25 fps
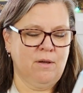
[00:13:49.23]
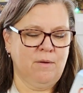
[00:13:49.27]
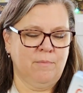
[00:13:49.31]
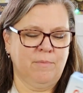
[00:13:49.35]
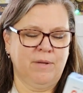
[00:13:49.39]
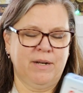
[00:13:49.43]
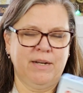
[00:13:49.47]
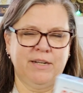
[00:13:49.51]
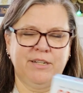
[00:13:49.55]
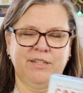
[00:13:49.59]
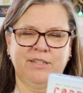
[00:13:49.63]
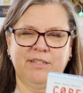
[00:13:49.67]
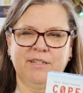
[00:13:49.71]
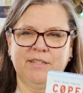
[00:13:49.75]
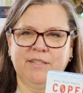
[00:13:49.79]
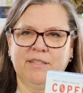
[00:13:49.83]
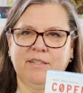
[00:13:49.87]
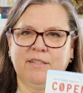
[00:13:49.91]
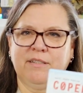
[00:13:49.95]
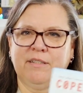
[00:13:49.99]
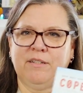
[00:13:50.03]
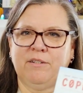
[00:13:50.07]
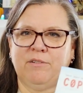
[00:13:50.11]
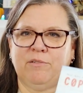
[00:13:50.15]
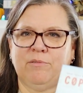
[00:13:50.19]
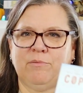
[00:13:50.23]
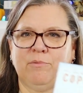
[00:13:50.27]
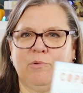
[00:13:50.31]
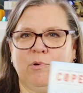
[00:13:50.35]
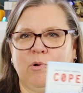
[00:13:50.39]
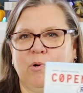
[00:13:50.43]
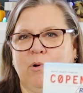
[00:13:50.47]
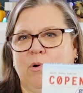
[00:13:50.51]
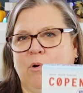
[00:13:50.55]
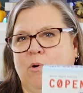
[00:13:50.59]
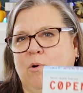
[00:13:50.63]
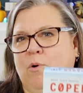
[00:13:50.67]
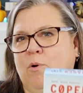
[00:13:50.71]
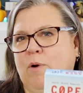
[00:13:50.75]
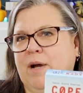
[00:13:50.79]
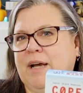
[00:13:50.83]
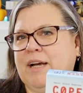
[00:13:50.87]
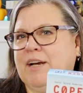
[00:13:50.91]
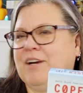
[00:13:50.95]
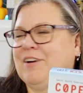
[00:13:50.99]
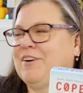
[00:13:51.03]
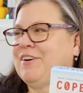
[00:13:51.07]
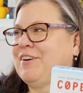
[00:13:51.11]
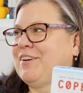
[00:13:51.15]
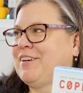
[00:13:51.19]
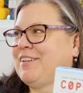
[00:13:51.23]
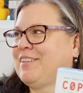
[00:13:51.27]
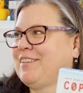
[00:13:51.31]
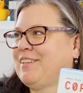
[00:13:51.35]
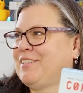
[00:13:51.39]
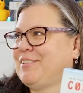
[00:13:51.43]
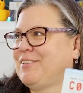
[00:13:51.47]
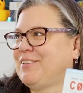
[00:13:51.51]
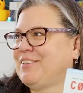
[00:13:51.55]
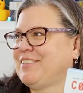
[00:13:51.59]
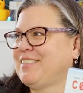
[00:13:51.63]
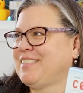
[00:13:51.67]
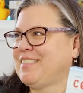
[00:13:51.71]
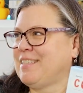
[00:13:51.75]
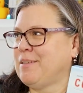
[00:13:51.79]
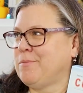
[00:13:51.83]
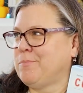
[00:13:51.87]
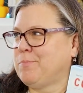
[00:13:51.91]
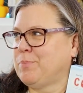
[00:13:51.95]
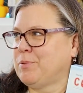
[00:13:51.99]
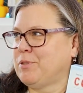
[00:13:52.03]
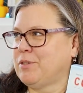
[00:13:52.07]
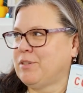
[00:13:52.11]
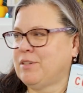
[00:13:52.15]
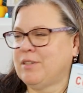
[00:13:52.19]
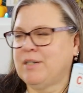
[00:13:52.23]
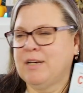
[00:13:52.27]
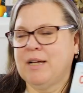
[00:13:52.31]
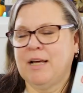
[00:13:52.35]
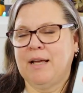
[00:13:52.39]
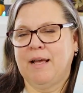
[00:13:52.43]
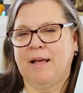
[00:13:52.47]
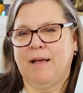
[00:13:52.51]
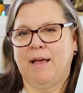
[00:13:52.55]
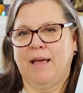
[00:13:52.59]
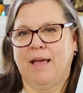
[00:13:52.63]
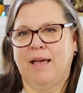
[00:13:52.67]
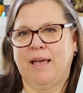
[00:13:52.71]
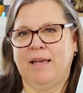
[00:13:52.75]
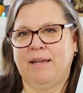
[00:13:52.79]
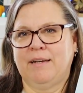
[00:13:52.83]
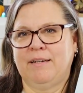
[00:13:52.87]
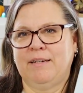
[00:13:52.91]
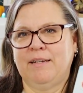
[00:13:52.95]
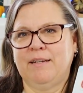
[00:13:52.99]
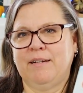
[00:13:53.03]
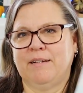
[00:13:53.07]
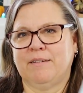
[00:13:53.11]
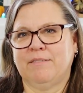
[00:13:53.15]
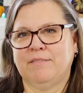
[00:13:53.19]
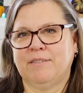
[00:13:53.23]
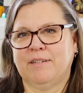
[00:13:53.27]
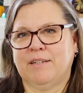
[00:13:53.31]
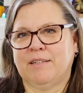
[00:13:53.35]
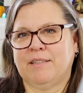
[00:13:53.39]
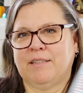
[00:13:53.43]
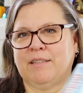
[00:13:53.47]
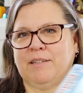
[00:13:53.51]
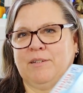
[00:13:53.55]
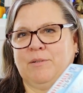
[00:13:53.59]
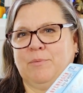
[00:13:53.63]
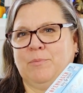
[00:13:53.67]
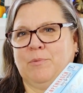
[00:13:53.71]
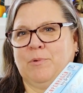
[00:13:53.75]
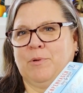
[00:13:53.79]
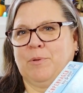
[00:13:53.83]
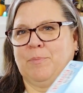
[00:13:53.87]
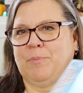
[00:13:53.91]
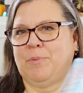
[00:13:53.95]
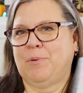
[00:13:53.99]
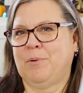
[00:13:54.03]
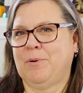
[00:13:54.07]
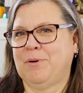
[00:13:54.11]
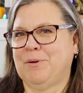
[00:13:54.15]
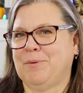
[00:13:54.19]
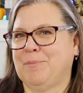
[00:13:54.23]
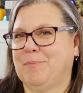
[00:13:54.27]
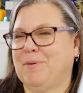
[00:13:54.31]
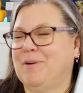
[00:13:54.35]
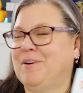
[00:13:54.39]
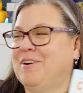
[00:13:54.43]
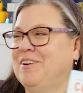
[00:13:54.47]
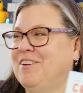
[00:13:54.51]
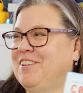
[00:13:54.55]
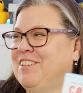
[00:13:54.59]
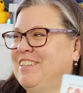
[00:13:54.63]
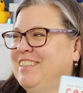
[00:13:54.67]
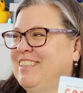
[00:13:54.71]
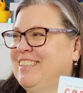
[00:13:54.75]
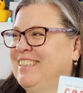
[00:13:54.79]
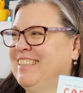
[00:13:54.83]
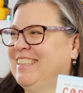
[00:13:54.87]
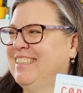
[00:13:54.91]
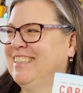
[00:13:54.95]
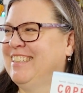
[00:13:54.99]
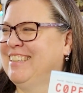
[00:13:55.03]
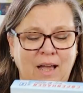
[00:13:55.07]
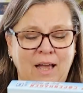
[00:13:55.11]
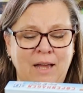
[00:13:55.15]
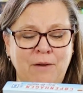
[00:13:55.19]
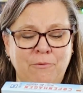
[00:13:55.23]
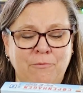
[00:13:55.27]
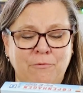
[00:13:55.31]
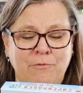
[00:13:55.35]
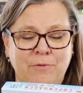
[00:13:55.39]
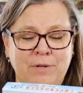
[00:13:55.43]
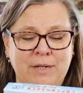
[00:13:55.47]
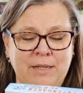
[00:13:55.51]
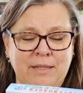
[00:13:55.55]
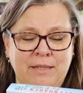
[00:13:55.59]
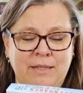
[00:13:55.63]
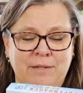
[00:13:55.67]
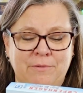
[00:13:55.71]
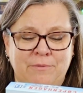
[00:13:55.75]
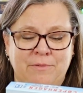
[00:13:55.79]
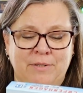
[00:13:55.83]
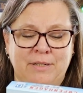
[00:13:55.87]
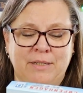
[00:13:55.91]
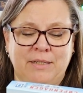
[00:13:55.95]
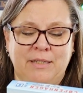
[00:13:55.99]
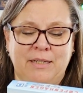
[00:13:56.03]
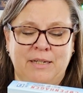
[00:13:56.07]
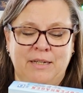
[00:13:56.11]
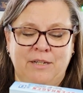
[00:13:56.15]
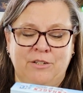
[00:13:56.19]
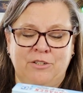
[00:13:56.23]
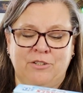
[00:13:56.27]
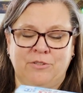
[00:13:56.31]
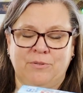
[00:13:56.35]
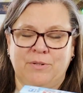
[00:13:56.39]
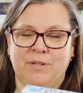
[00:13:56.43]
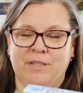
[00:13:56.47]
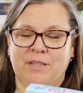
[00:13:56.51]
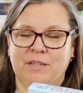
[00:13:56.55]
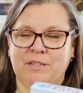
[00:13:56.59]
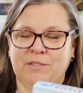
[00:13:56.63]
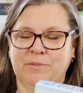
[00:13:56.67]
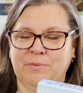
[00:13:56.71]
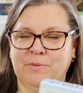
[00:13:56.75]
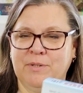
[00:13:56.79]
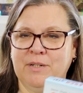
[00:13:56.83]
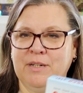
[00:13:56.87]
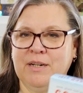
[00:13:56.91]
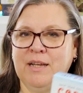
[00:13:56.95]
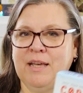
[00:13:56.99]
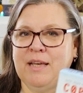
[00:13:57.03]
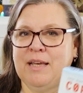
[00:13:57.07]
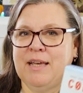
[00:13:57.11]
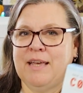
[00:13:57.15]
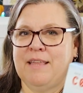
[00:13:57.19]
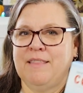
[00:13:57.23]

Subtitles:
But it's just a little quicker and a little simpler and, a little more portable. I really, really enjoy this one.